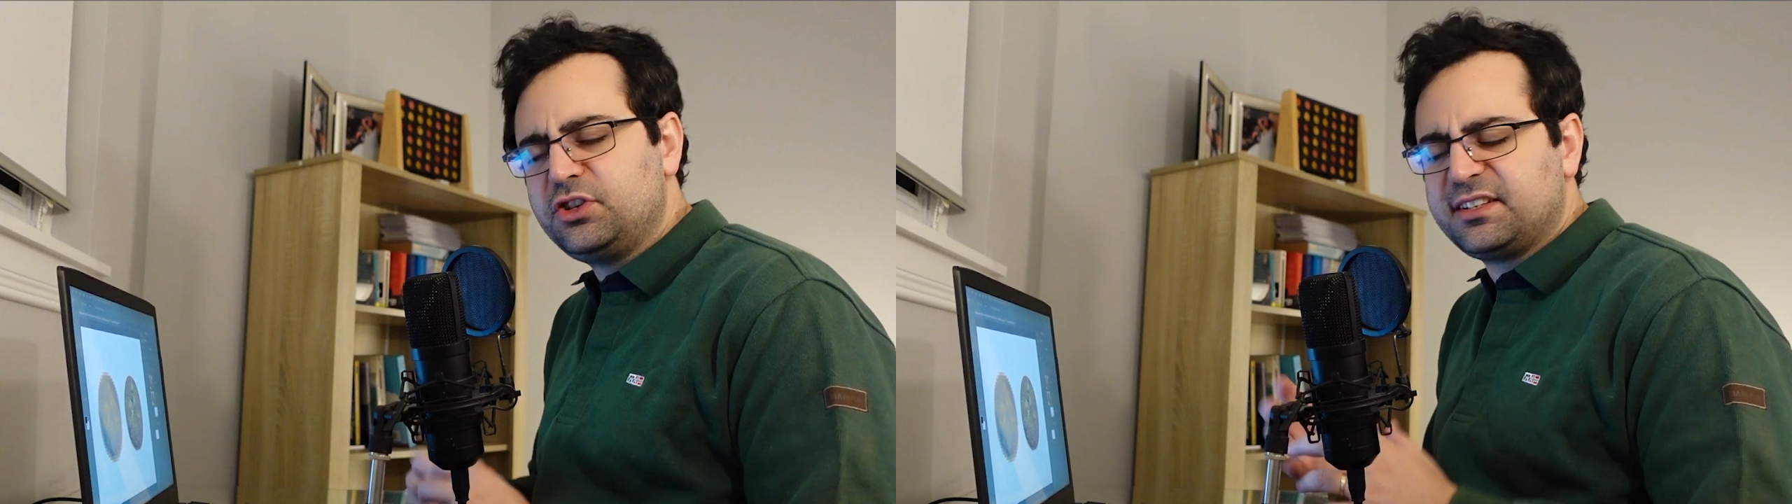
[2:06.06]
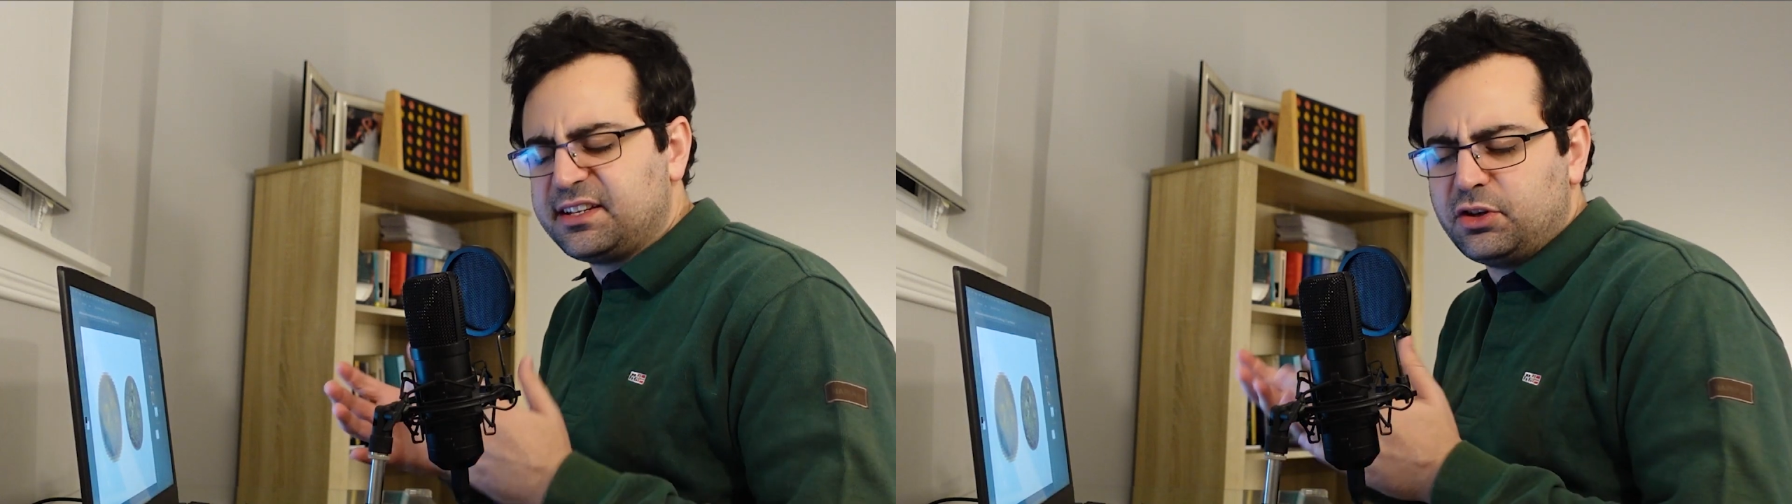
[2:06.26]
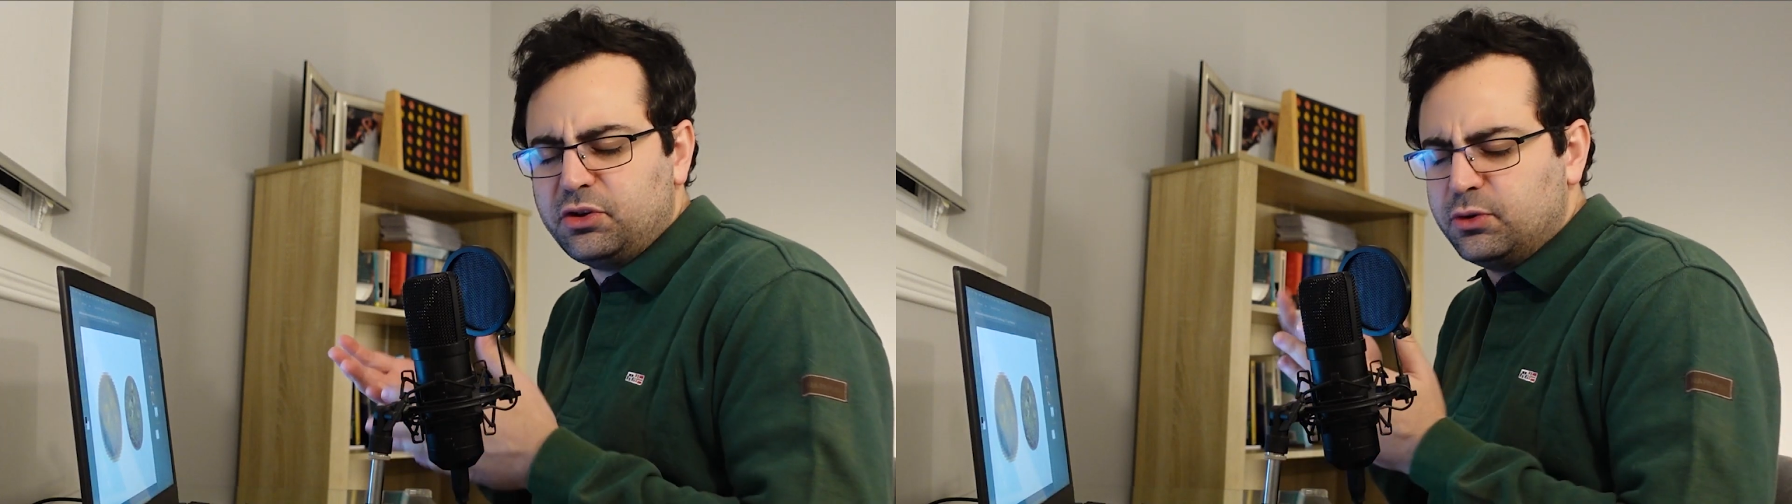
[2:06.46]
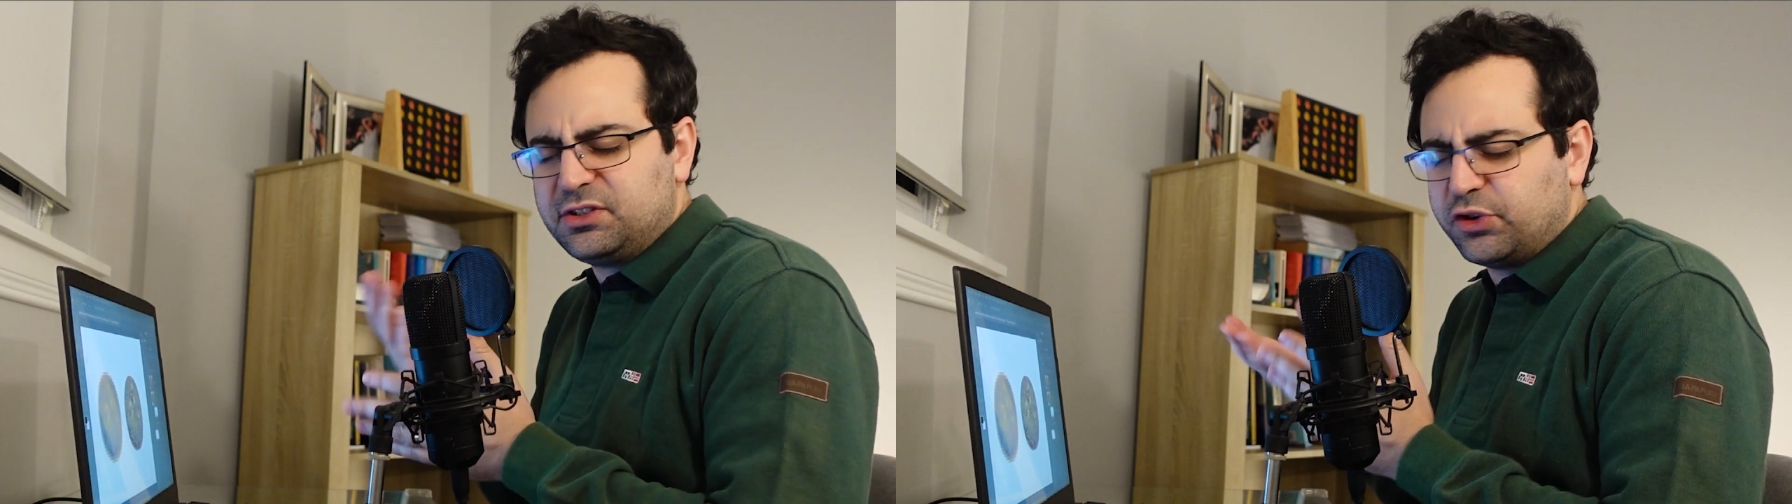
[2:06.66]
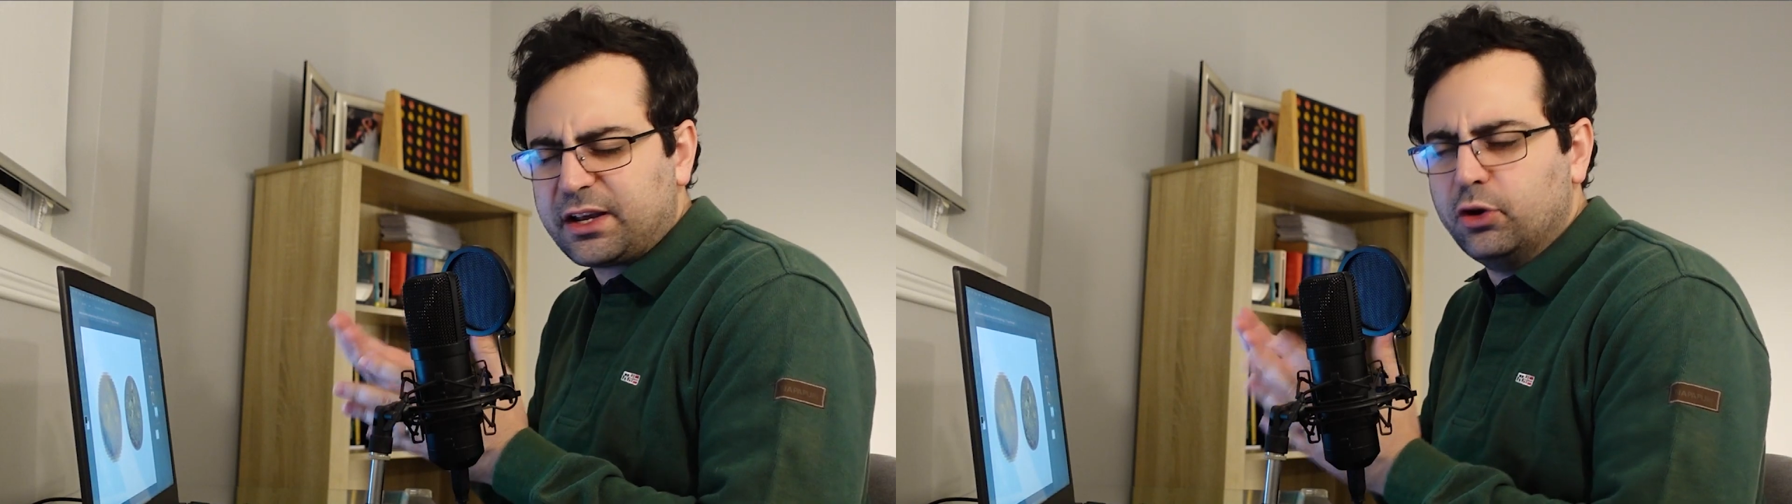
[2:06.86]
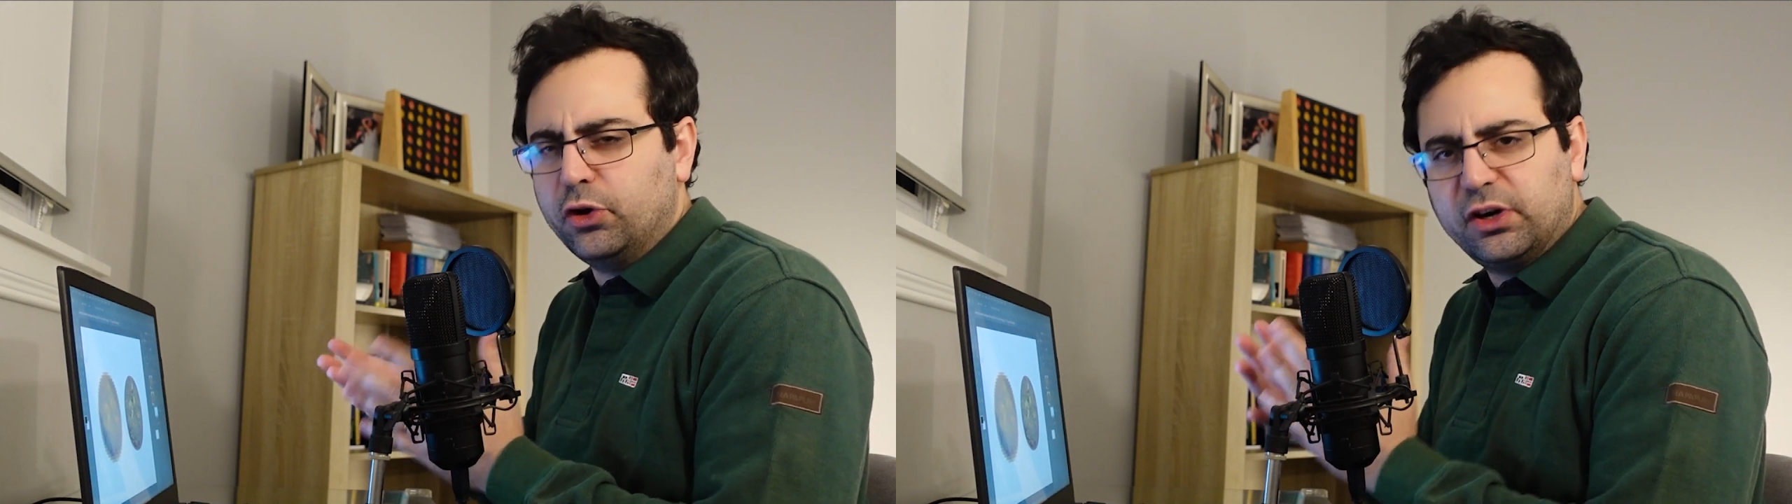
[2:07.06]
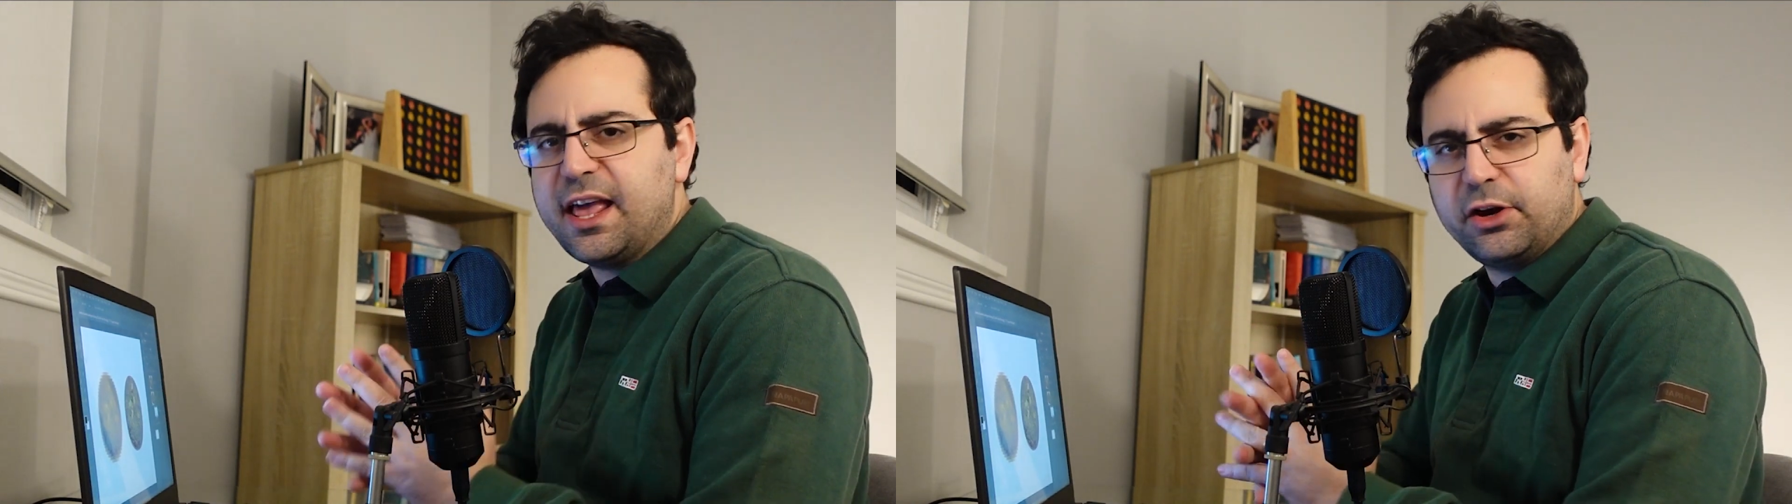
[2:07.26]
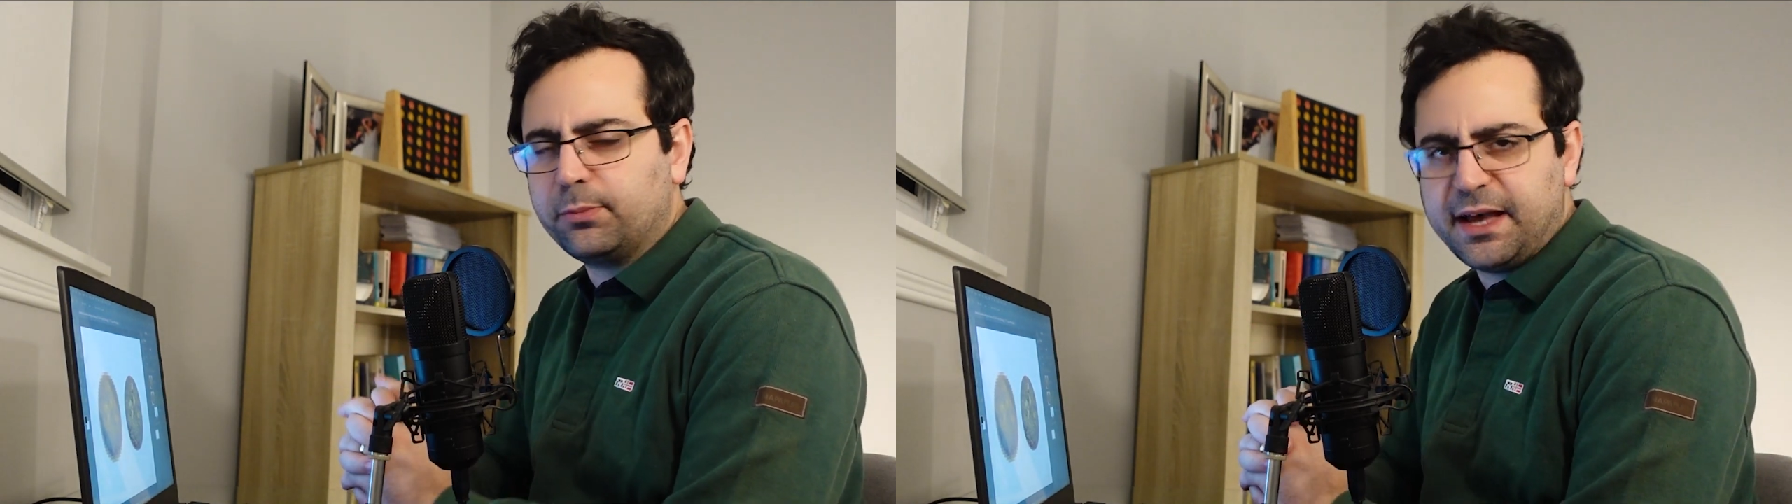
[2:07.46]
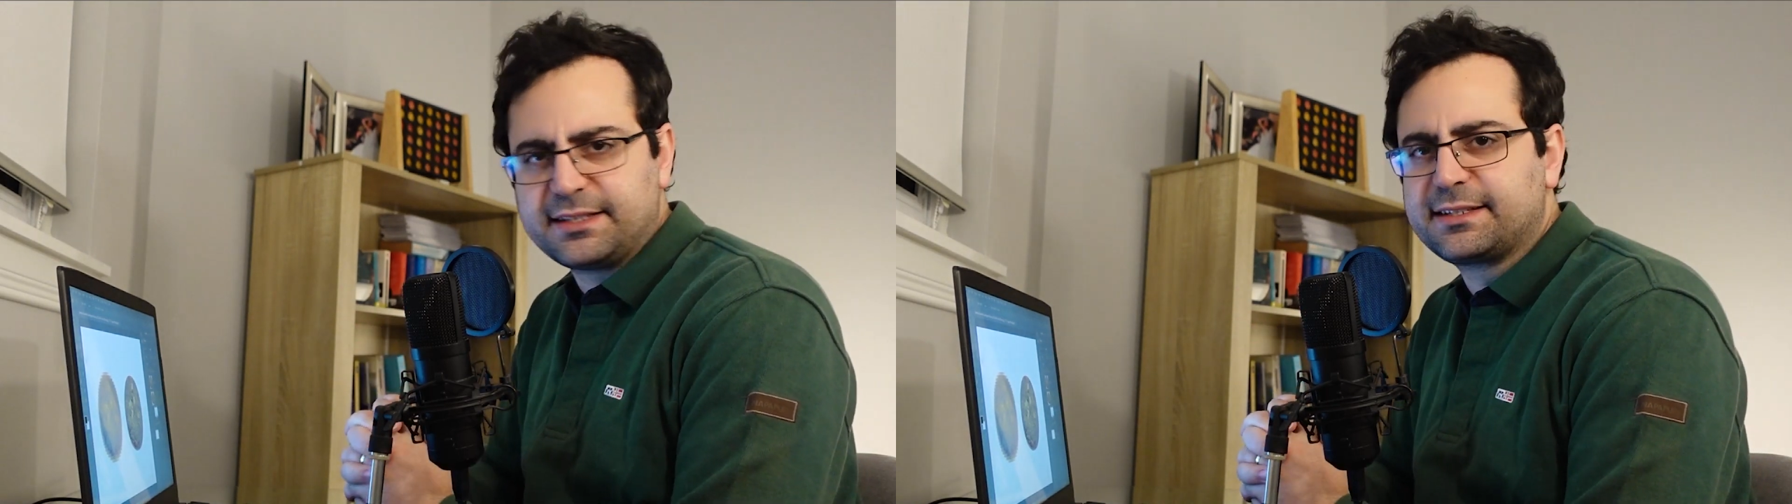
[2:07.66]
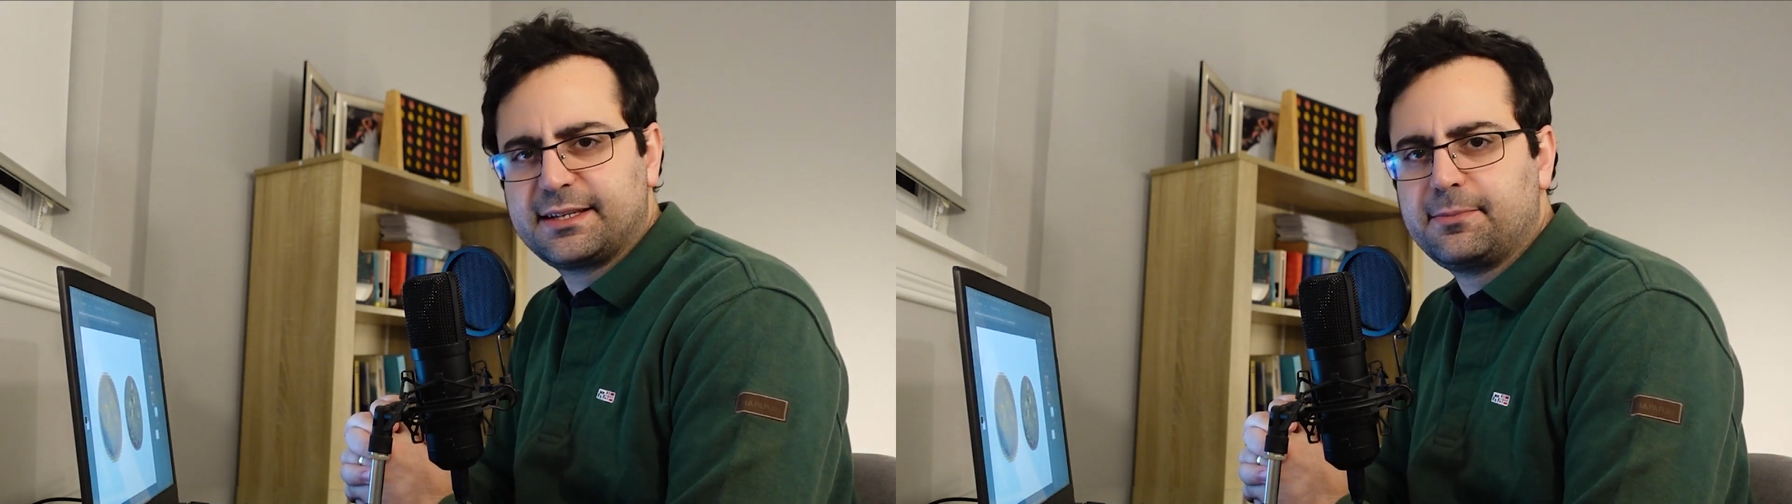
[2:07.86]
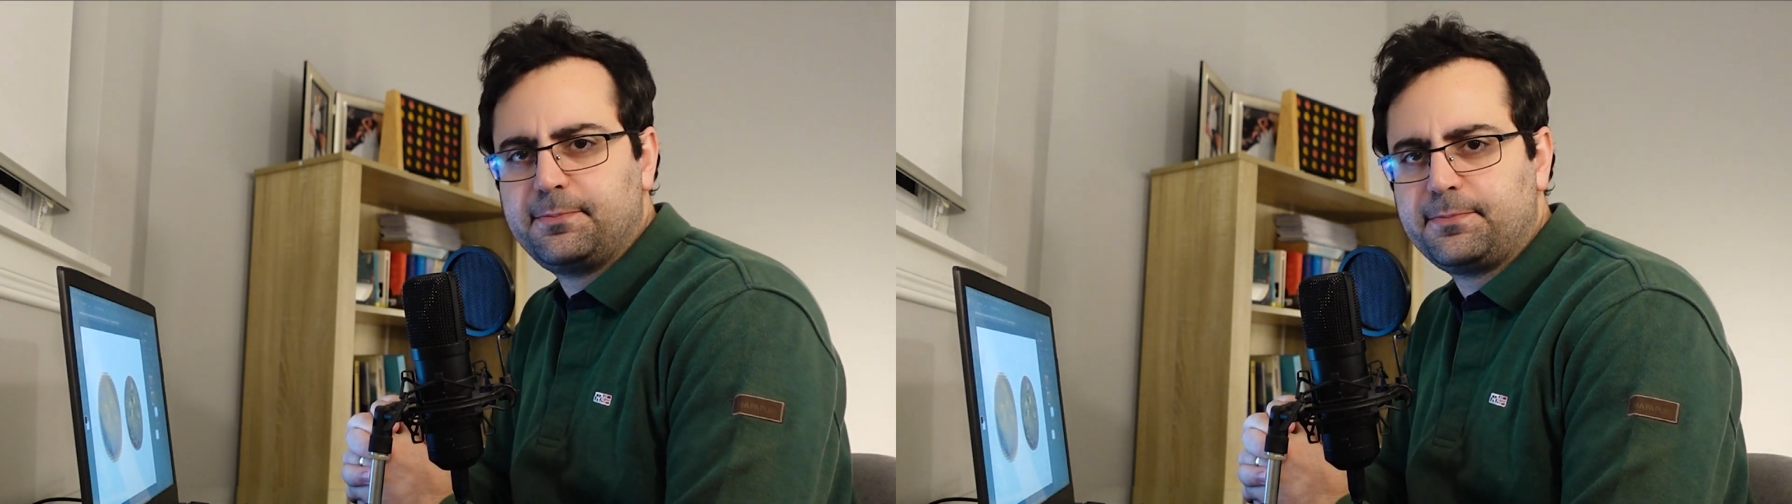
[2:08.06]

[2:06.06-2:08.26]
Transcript: just as you use regular layer masks.